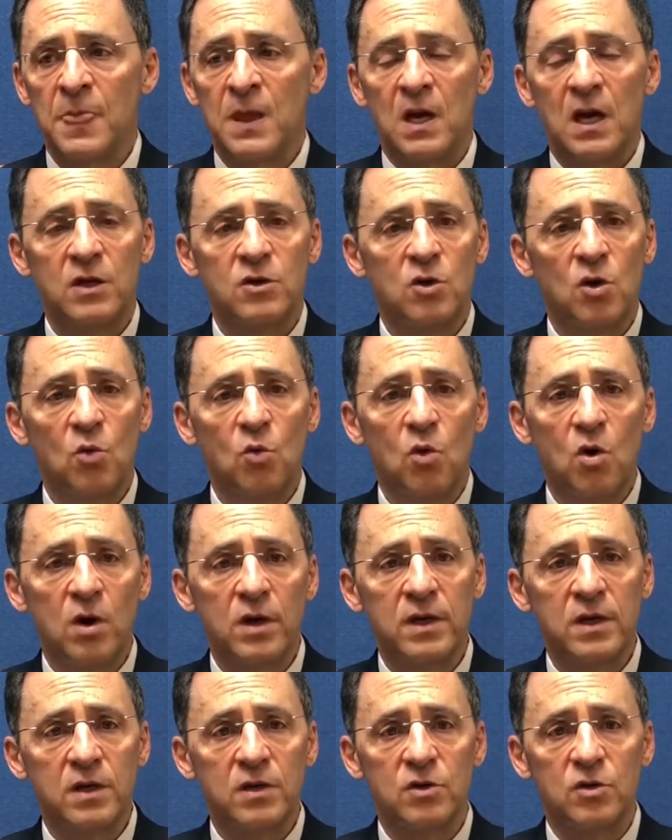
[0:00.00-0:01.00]
and go
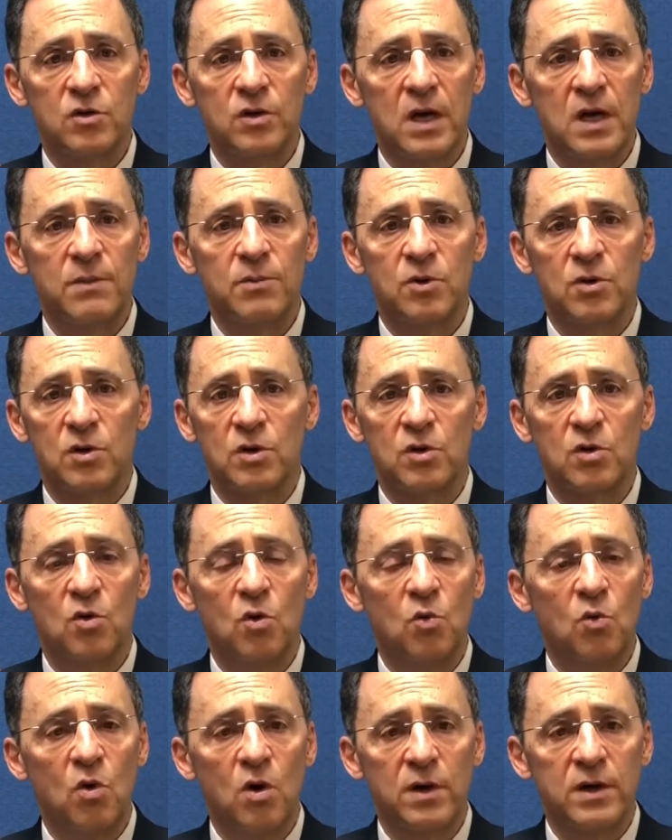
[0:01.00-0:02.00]
walking in your neighborhood or go
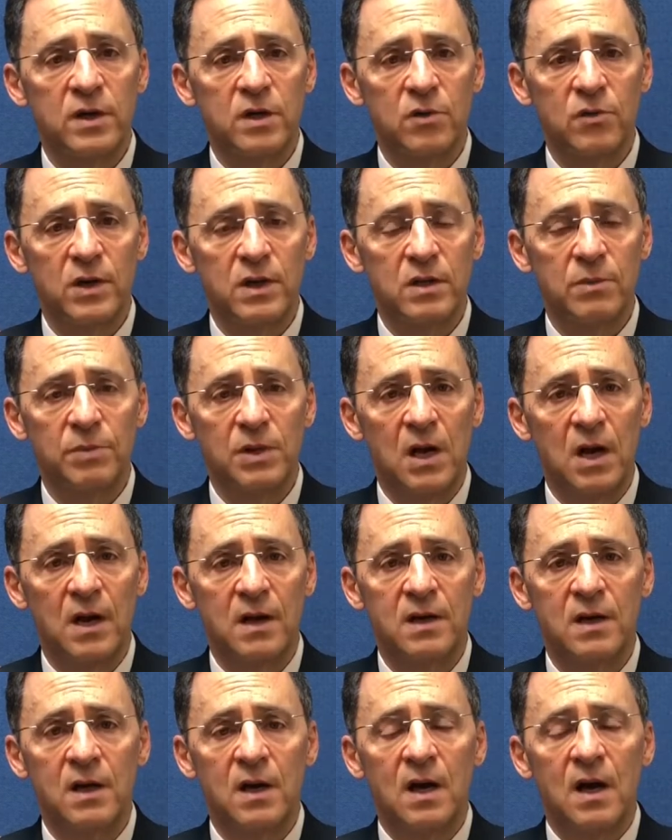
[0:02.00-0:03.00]
walking around the block.